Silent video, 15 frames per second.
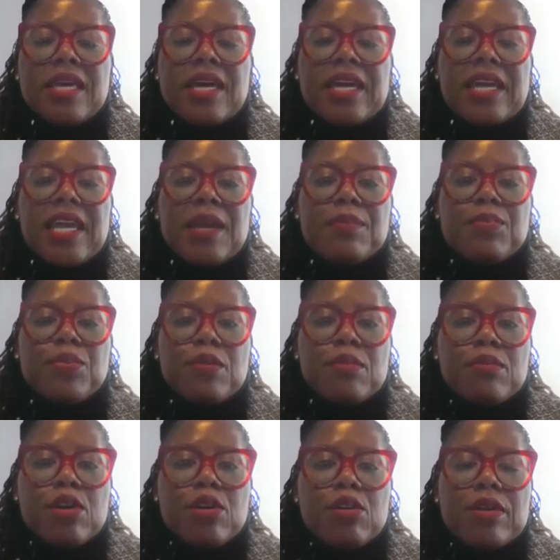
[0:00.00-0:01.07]
that can
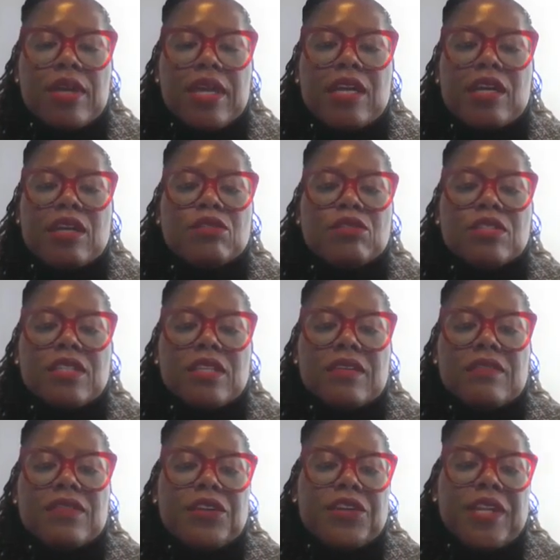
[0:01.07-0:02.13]
promote
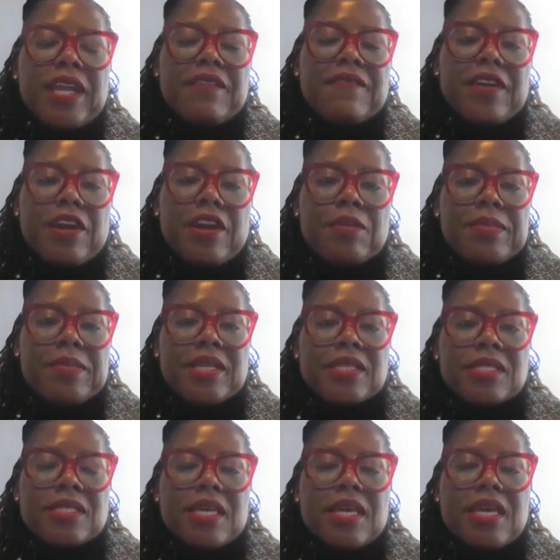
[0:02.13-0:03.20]
inclusive learning
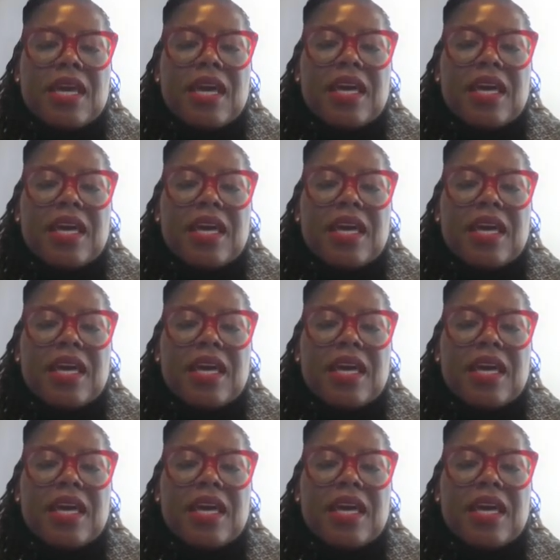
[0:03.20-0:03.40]
environments.